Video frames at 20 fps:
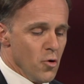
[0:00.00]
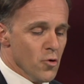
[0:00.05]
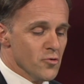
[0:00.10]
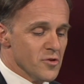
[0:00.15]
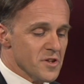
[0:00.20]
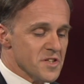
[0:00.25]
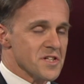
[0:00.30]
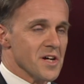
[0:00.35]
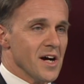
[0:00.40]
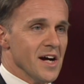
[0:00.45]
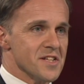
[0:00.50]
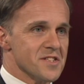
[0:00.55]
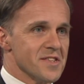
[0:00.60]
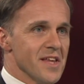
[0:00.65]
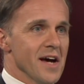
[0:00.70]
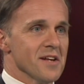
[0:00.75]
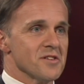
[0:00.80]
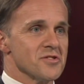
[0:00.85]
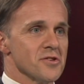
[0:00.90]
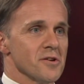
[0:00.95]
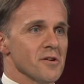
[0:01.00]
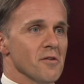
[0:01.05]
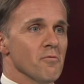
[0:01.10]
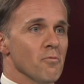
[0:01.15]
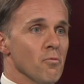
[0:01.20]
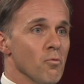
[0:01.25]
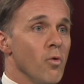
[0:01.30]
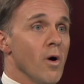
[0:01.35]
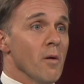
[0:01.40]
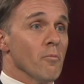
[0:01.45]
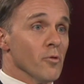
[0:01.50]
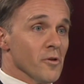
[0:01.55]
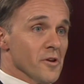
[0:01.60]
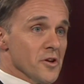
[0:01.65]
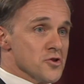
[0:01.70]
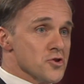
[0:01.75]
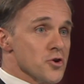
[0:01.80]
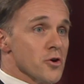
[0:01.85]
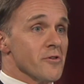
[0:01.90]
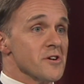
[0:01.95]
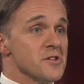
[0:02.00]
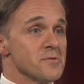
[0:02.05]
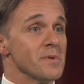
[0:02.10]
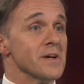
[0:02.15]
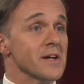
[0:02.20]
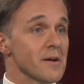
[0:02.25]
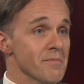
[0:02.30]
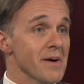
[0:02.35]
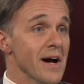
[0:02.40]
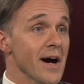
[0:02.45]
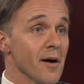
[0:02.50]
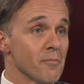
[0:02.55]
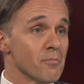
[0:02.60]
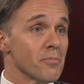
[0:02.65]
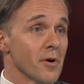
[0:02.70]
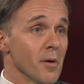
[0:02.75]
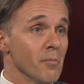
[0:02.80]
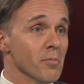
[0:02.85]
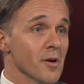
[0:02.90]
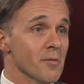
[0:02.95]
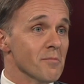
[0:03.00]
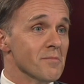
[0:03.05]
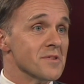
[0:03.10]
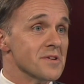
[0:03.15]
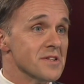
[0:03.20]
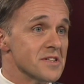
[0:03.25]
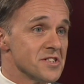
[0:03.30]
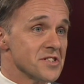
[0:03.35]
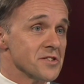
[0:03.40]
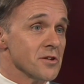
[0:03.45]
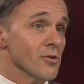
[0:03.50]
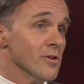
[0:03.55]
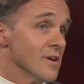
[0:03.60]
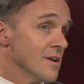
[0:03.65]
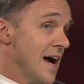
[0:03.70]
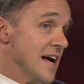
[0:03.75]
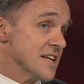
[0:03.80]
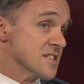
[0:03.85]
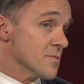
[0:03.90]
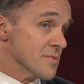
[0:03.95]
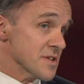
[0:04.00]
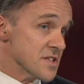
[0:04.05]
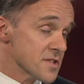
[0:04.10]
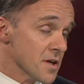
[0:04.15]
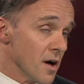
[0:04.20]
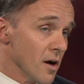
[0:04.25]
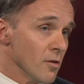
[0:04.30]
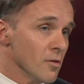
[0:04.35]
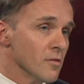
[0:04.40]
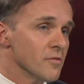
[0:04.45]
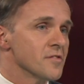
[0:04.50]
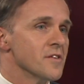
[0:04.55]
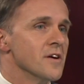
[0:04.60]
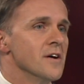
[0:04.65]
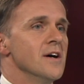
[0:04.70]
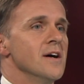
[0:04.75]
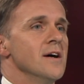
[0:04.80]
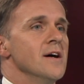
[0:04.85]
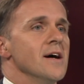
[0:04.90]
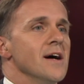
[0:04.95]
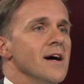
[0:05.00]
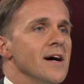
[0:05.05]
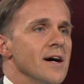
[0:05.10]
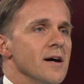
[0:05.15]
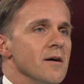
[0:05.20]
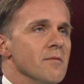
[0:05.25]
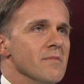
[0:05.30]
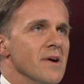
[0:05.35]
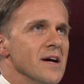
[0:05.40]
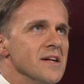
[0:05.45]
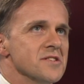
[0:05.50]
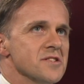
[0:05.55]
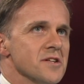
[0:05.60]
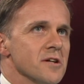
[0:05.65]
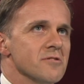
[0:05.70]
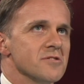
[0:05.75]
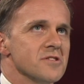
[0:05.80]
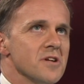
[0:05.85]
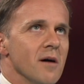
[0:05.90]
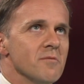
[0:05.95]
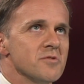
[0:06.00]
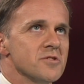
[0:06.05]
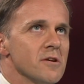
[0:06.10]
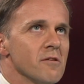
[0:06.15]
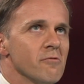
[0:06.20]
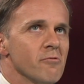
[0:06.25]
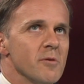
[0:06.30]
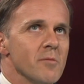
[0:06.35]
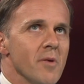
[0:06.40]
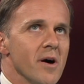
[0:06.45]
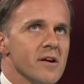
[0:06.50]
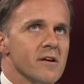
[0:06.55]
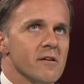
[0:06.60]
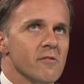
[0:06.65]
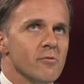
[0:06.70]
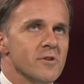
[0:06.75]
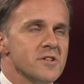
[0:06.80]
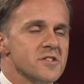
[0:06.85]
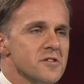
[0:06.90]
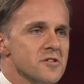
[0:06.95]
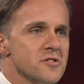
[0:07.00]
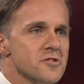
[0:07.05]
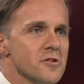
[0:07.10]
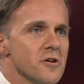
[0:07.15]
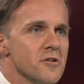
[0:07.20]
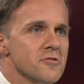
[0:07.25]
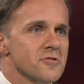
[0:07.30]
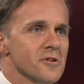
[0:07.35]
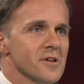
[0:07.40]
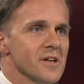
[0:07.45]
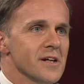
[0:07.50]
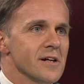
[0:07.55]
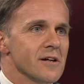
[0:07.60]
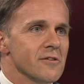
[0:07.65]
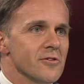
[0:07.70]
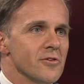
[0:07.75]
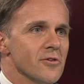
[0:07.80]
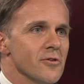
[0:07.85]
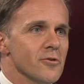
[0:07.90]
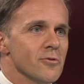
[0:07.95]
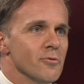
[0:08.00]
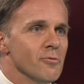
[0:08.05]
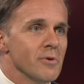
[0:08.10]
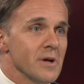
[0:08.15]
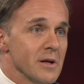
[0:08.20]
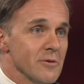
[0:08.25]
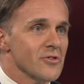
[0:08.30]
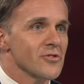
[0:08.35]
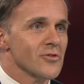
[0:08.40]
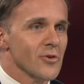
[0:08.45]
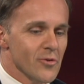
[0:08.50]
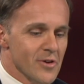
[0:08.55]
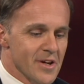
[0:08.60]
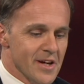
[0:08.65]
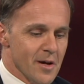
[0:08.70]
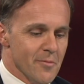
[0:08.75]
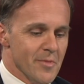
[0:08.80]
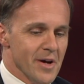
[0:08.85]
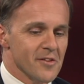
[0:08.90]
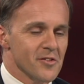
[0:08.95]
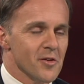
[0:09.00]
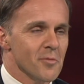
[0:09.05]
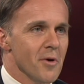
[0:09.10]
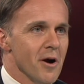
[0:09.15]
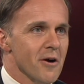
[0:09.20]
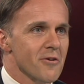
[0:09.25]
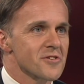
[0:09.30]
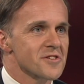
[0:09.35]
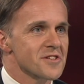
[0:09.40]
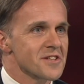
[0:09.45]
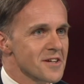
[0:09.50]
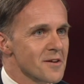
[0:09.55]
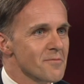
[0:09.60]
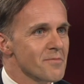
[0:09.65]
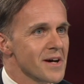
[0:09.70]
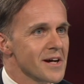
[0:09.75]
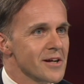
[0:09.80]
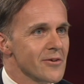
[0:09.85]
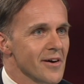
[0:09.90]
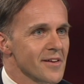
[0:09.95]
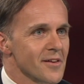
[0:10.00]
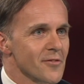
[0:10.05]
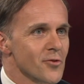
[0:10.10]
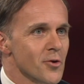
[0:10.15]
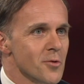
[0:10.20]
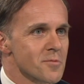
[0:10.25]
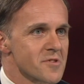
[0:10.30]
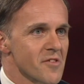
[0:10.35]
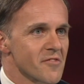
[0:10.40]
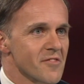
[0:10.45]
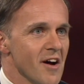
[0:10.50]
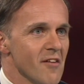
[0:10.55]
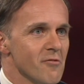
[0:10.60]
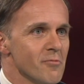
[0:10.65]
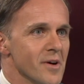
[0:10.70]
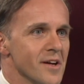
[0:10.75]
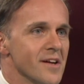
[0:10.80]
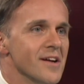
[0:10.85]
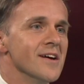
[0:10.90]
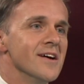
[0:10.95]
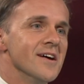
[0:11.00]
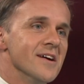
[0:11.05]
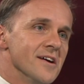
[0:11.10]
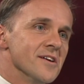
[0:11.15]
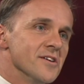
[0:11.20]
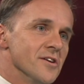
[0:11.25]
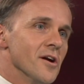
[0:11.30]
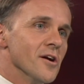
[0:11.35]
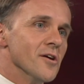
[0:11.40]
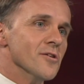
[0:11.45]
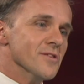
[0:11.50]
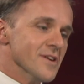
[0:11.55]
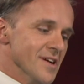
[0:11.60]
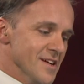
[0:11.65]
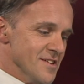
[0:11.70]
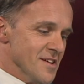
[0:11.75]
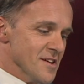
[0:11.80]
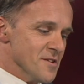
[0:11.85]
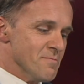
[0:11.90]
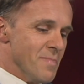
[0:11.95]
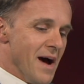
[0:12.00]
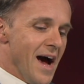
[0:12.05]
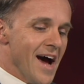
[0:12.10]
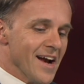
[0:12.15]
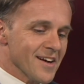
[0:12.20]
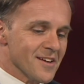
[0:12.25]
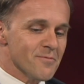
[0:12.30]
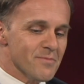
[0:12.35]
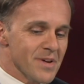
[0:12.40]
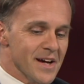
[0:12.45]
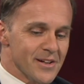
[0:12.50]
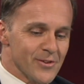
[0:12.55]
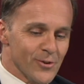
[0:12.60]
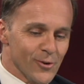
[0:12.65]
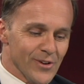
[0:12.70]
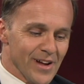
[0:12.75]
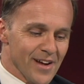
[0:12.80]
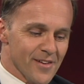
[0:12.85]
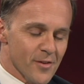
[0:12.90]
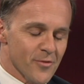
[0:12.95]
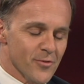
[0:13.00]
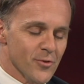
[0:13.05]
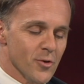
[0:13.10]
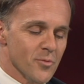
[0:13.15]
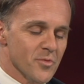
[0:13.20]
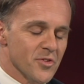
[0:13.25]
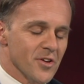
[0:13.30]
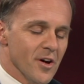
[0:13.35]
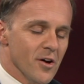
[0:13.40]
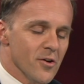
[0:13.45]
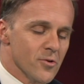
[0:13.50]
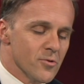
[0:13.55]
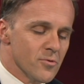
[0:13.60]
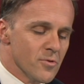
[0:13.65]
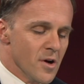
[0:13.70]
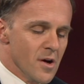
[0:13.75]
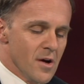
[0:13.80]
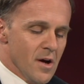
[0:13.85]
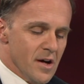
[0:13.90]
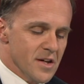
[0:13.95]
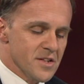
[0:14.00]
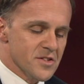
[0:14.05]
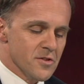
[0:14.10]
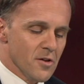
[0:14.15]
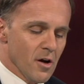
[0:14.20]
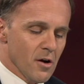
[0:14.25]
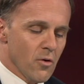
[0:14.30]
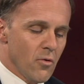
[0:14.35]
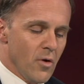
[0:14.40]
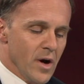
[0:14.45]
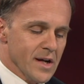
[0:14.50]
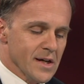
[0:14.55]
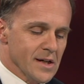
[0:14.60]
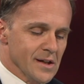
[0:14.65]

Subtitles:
decides that sort of what will the juries be about problem still has to be solved. And so I'm sort of reminded of Winston Churchill here, when he was talking about democracy compared to other forms of government. You know, it's bad compared to all other forms. So it's not quite clear.